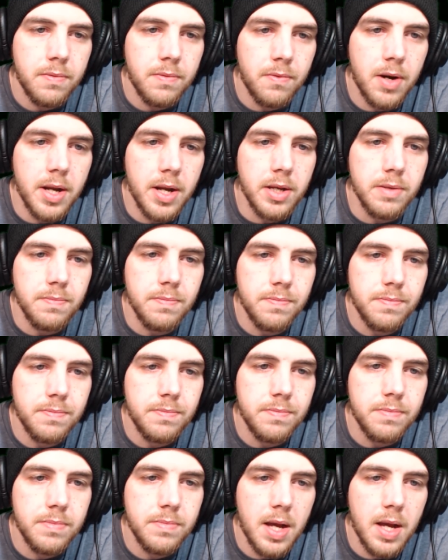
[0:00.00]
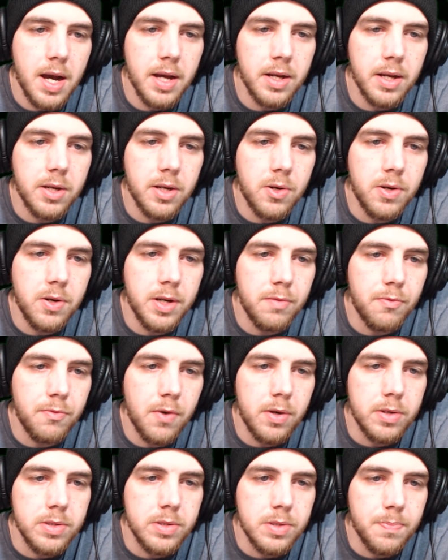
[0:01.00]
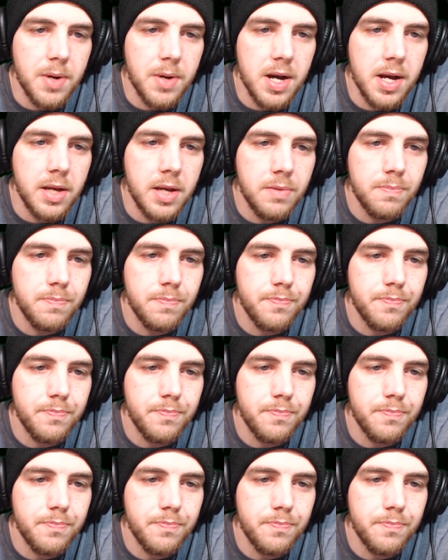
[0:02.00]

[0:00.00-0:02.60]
Right. I agree, Fallen Spy.